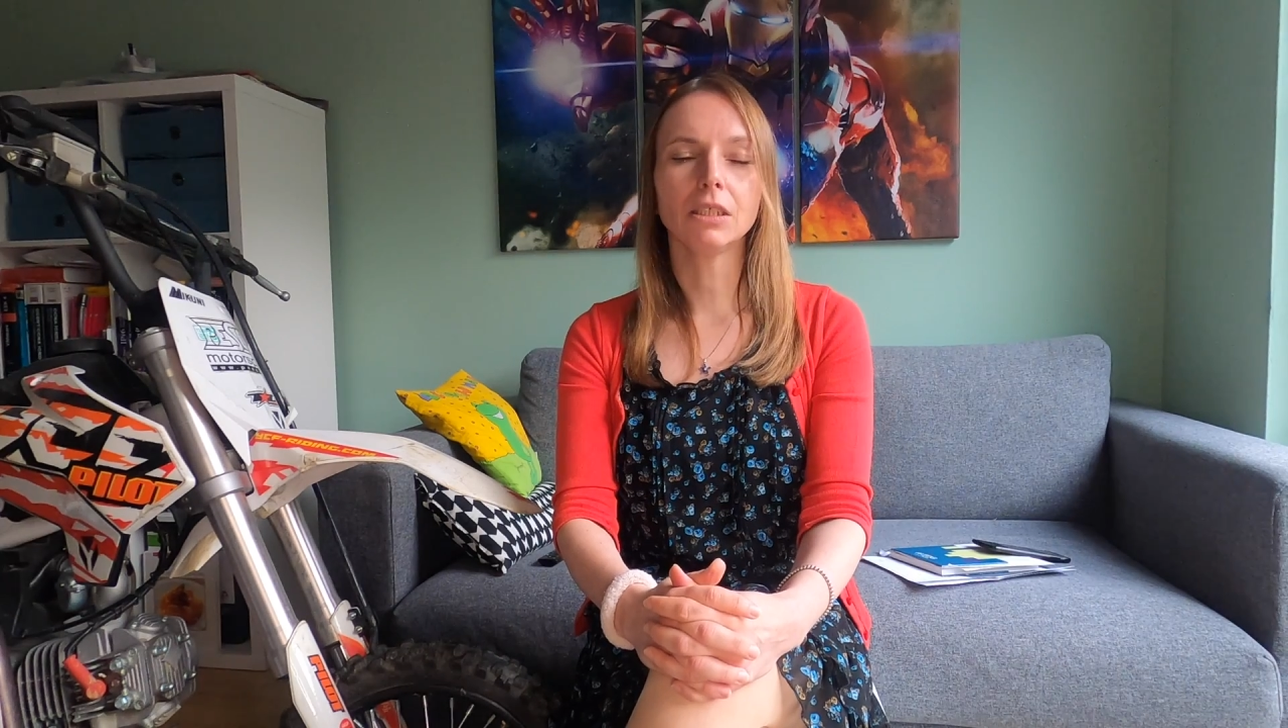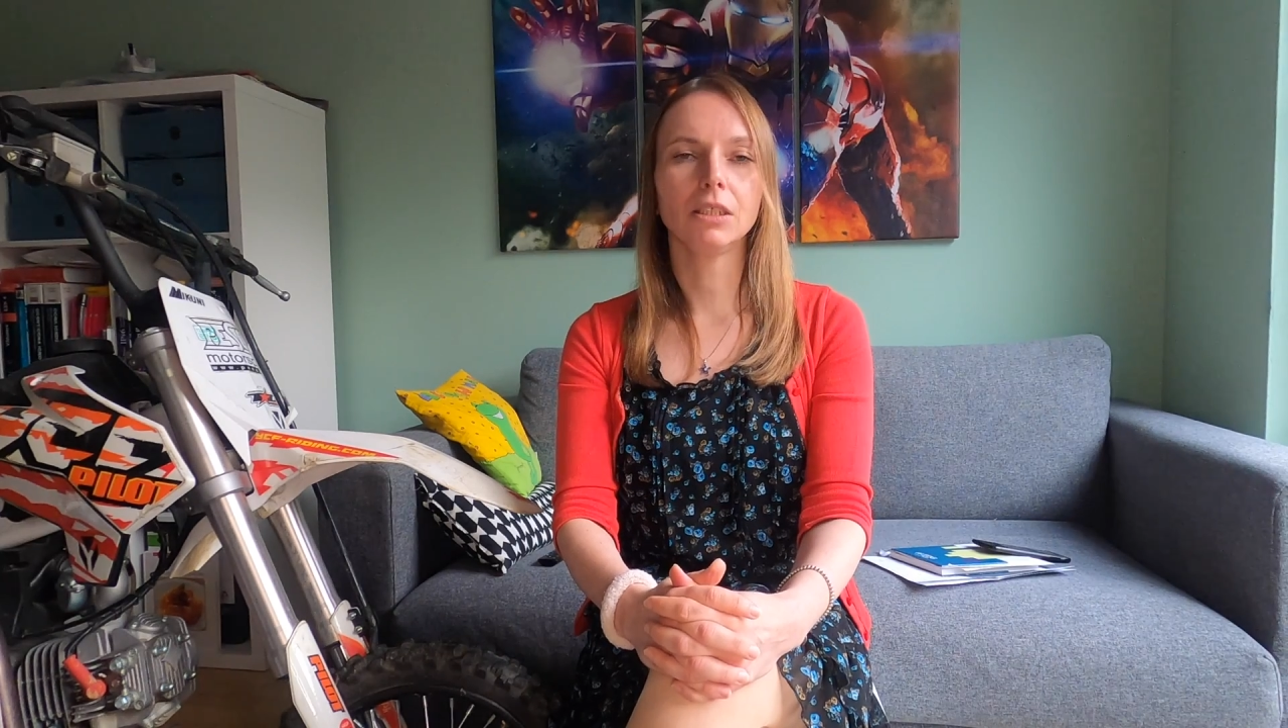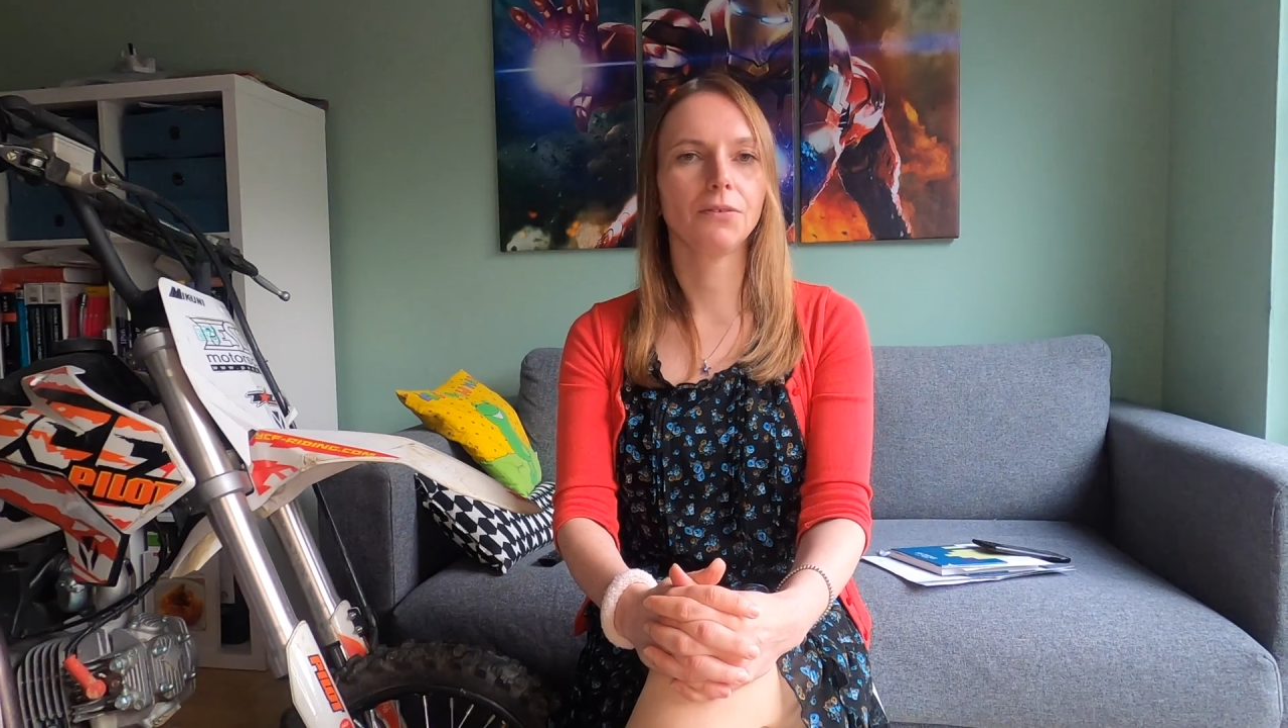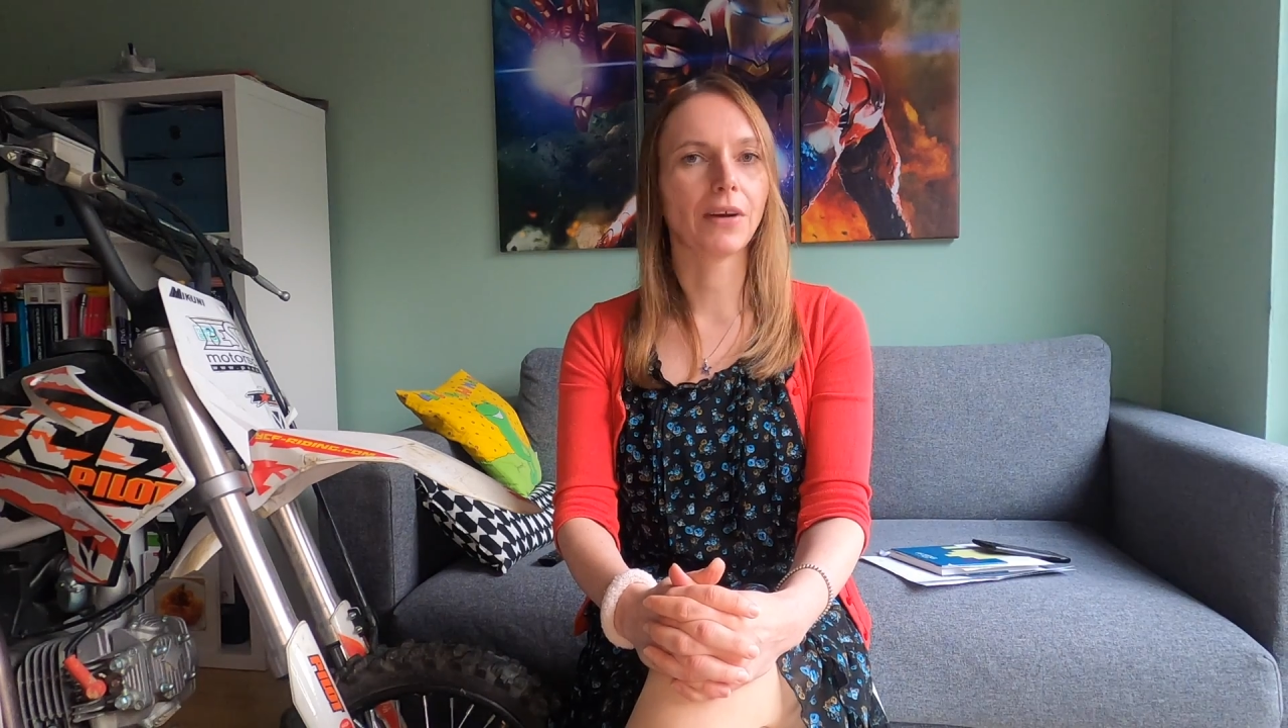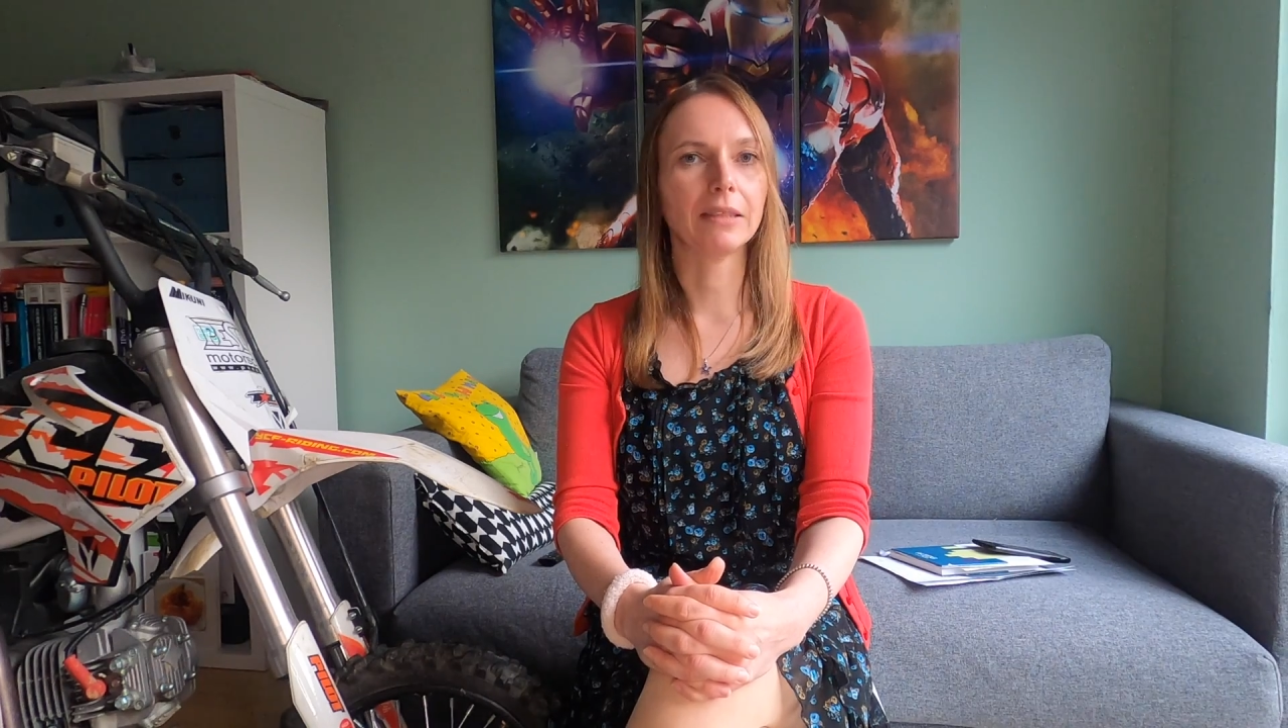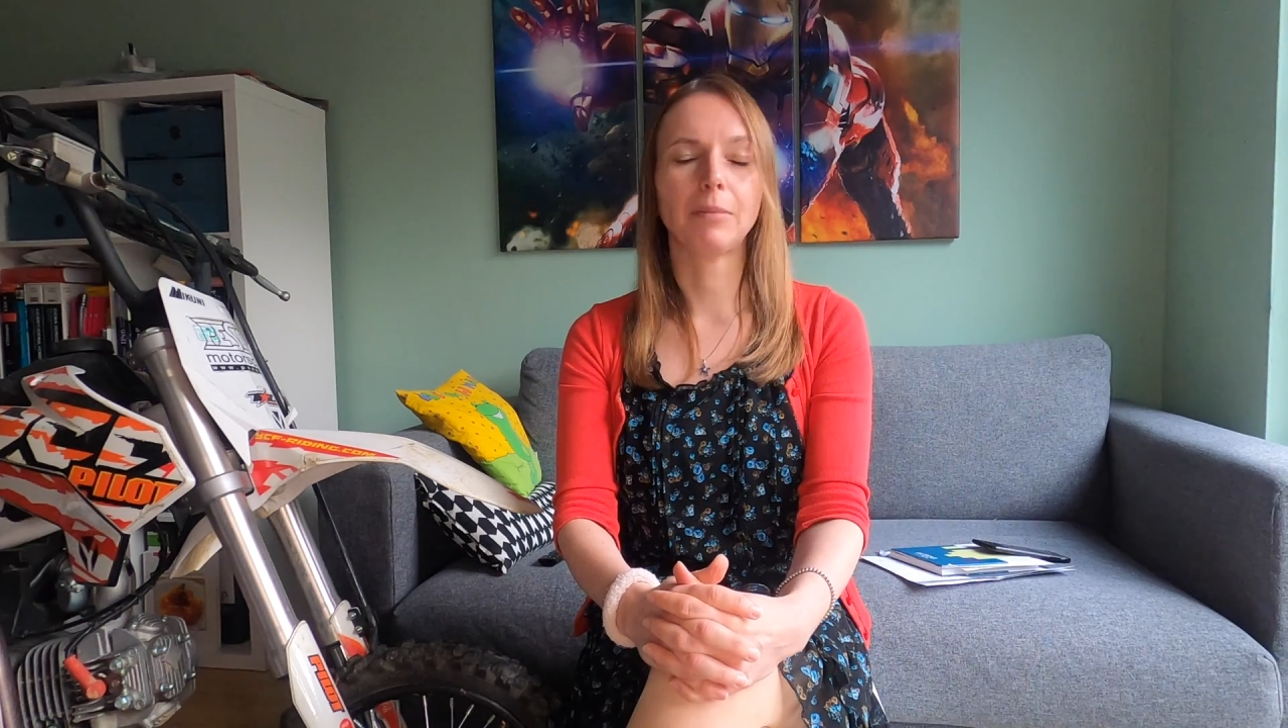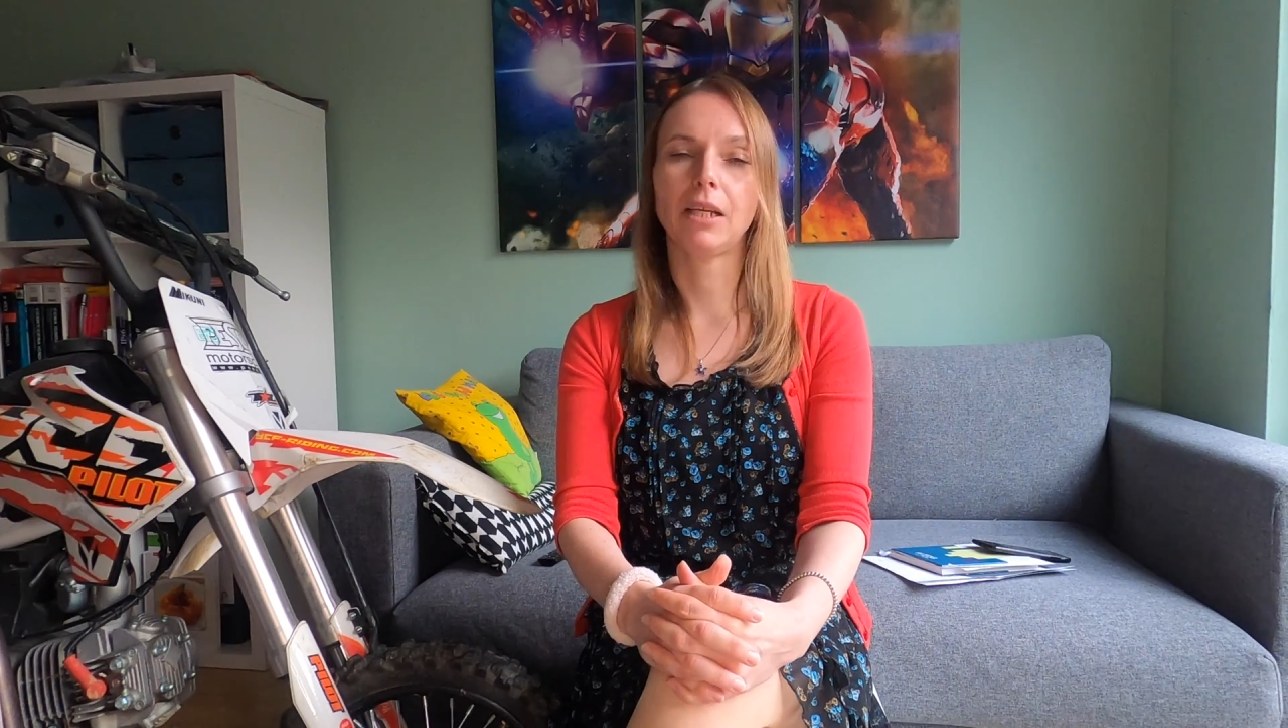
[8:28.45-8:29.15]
defined